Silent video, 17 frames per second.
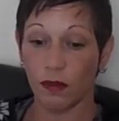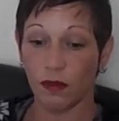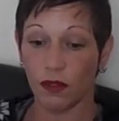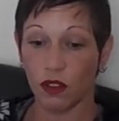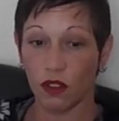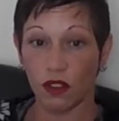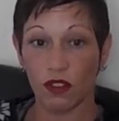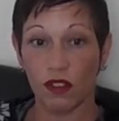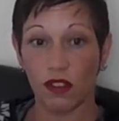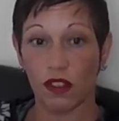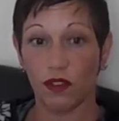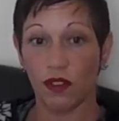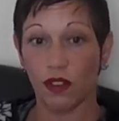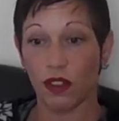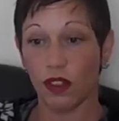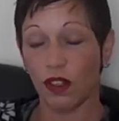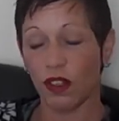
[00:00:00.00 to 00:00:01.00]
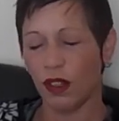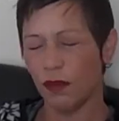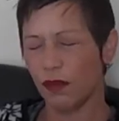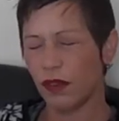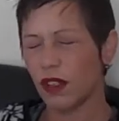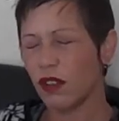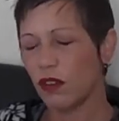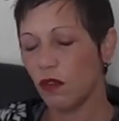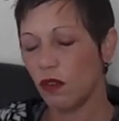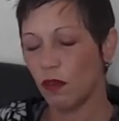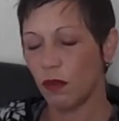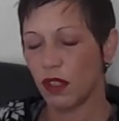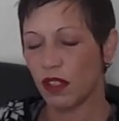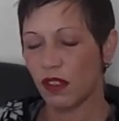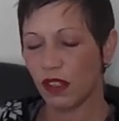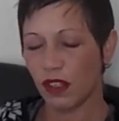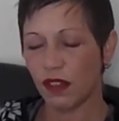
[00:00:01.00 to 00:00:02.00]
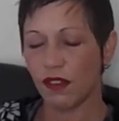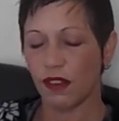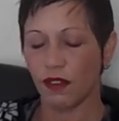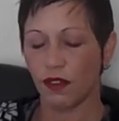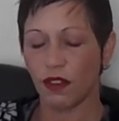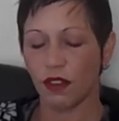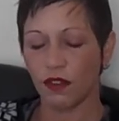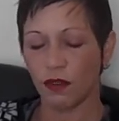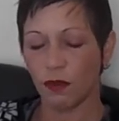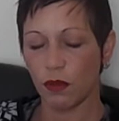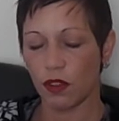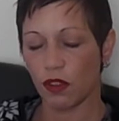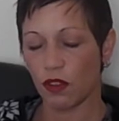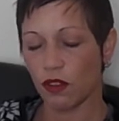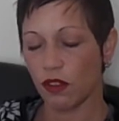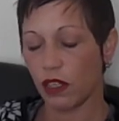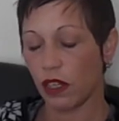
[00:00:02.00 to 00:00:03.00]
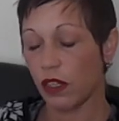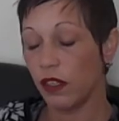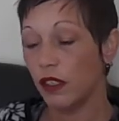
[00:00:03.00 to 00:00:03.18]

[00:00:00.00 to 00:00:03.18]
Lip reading: doctor certificate, all of my sick certificates from the doctor.